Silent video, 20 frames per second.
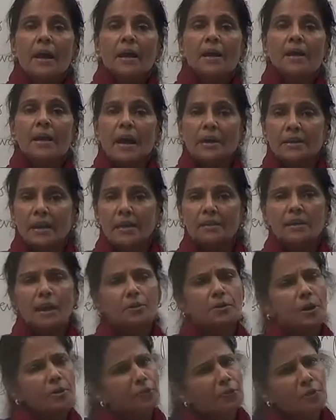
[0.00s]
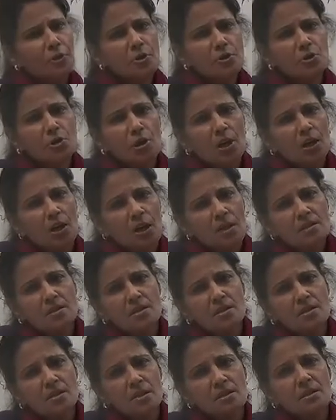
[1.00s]
getting the different uh,
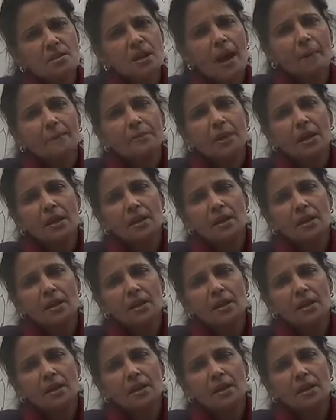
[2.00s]
incidents happening